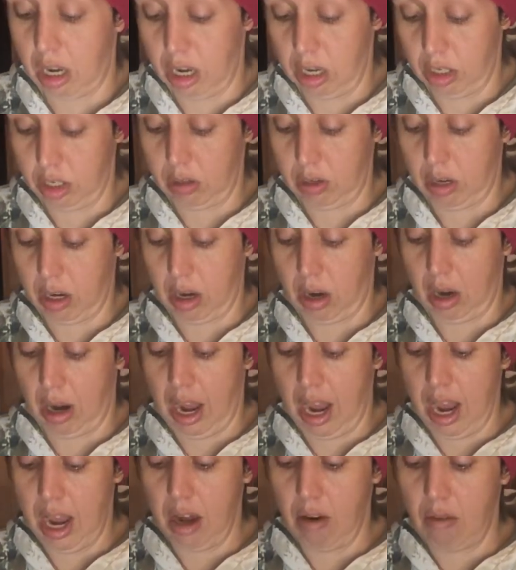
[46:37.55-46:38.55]
end you here.
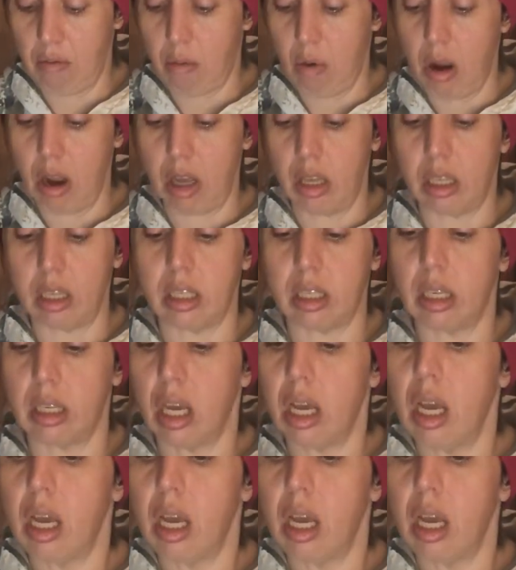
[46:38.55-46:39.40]
Eight of Wands.